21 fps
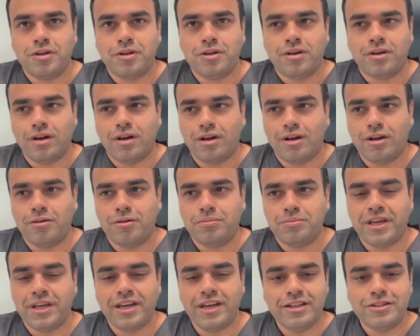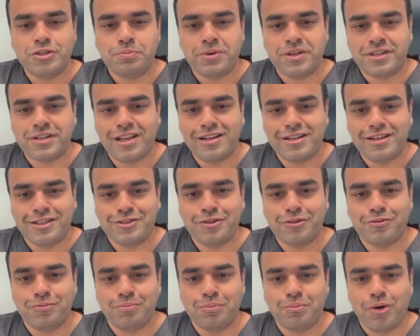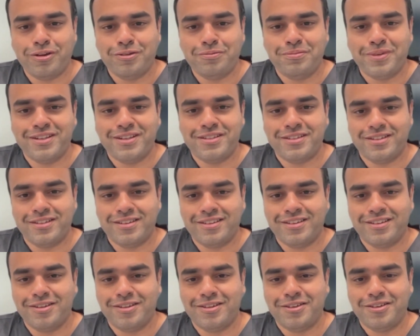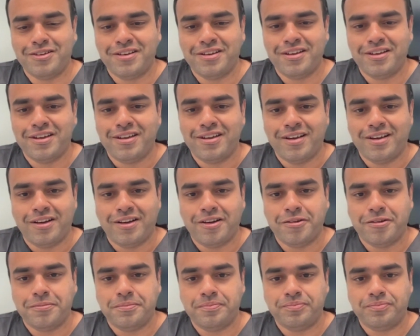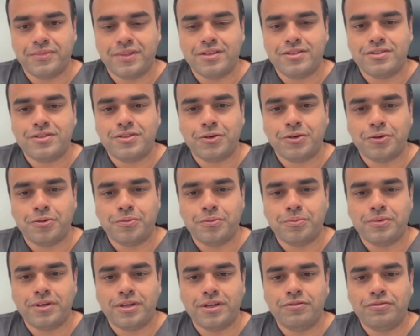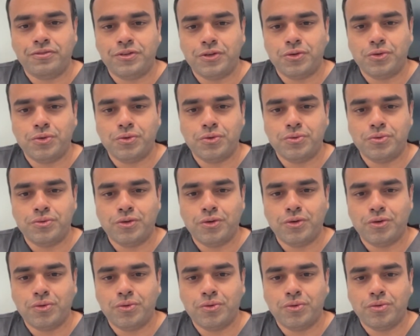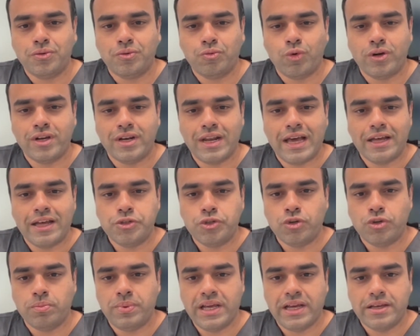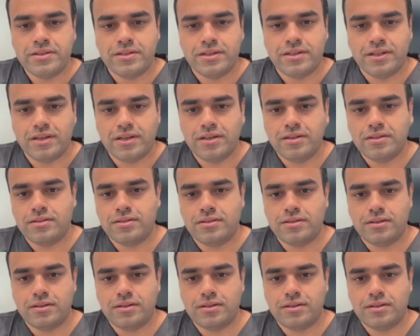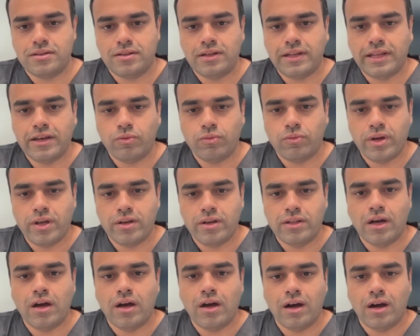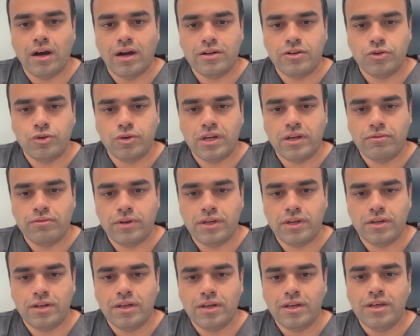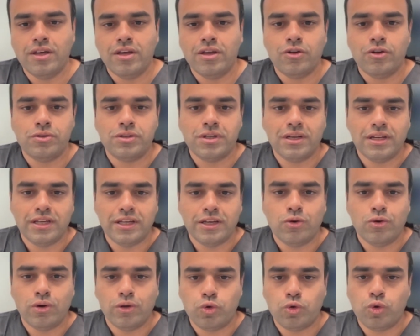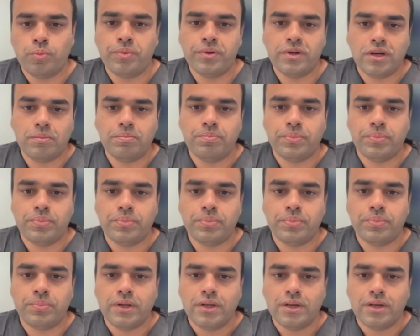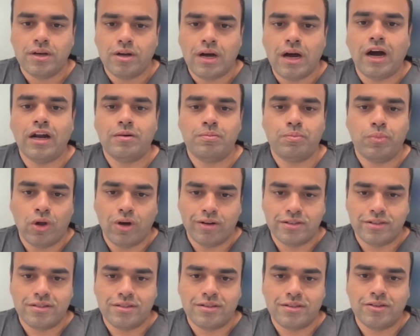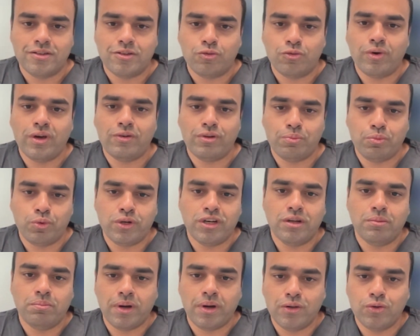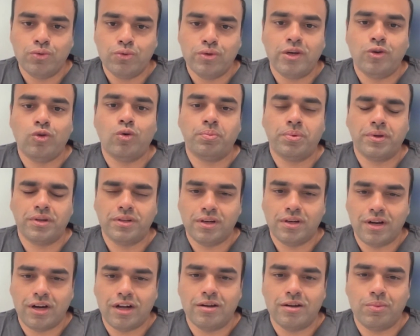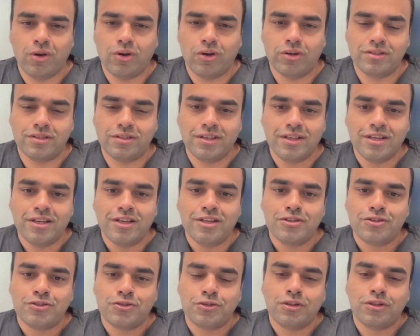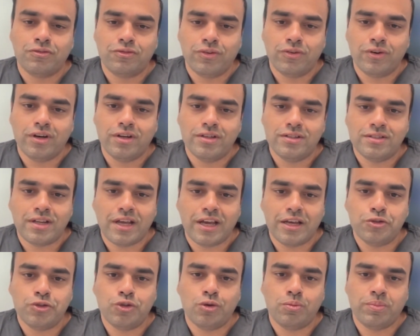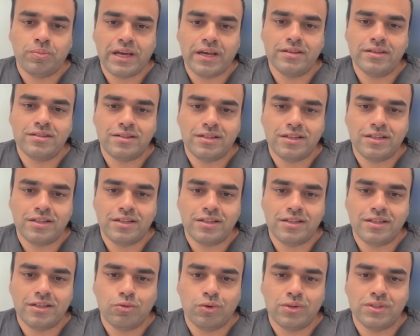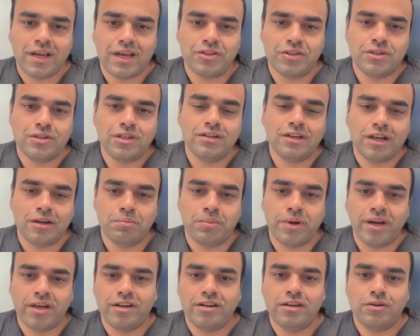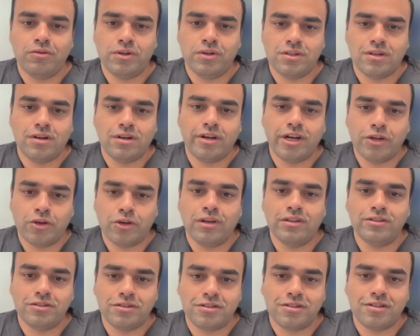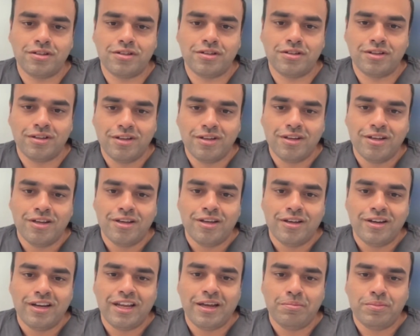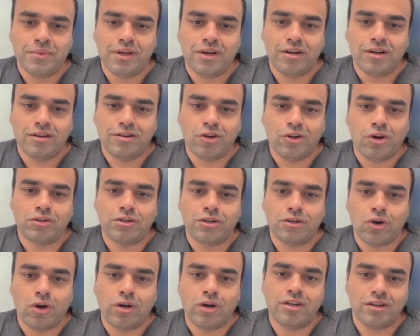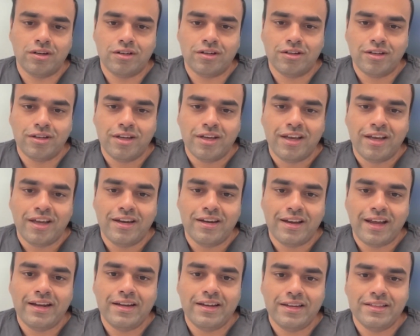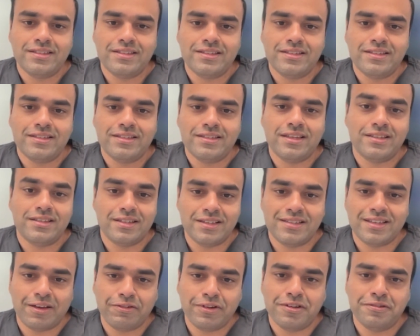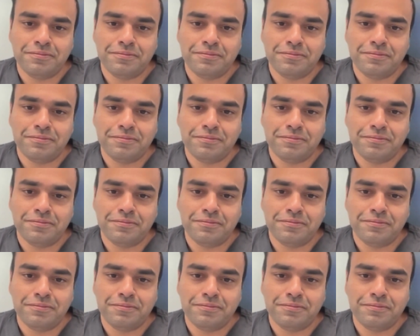hidden specialties of modern medicine. So if you know what an angioplasty is, like where in the heart today we routinely go and open up heart blocks, where we put in a balloon and open the heart blocks. So the first angioplasty was actually done by an interventional radiologist named Dr. Daughter in 1967.